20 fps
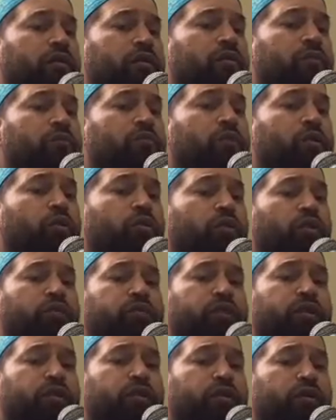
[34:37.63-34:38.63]

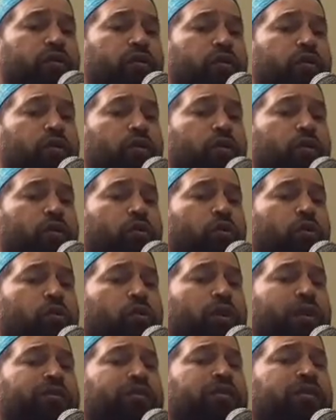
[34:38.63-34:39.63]
Moreover,
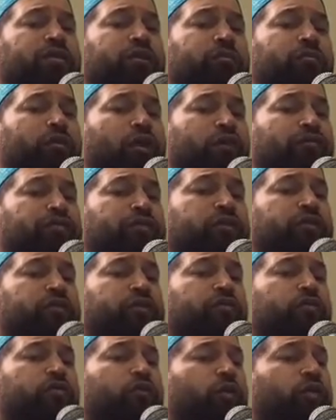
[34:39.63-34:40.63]
what did the Prophet
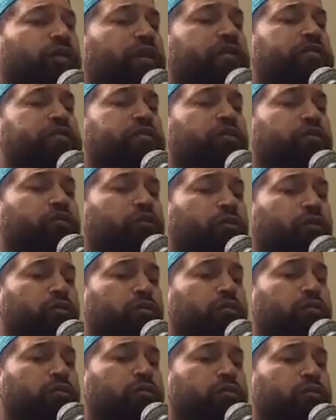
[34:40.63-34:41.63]
told us to do?
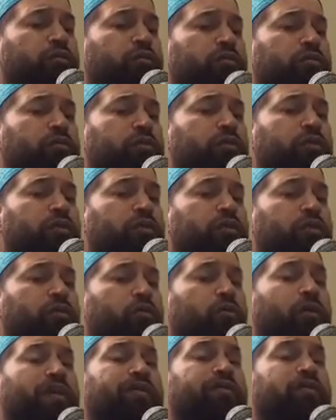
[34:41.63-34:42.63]

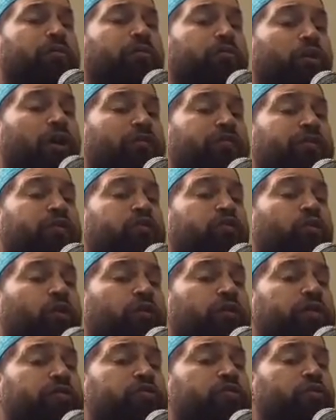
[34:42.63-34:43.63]
What the Prophet
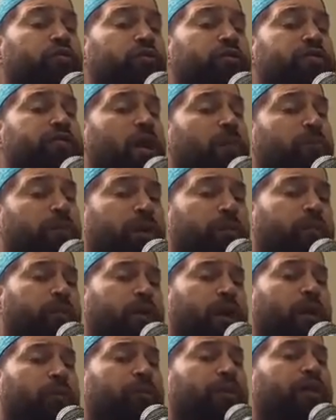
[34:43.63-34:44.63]
told us to do is
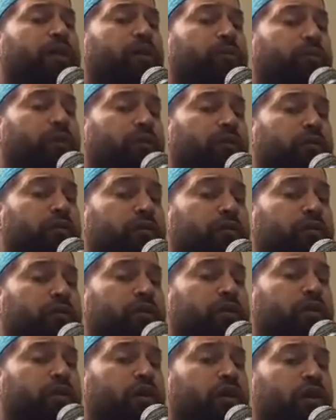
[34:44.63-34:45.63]
applicable.
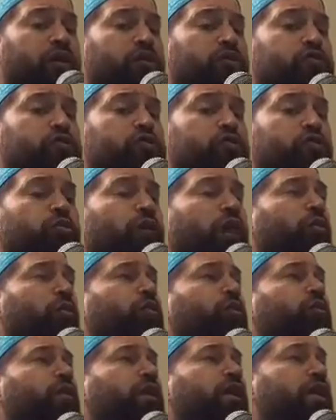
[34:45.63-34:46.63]
So why
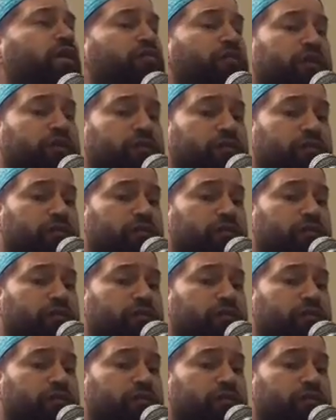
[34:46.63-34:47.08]
would we leave it?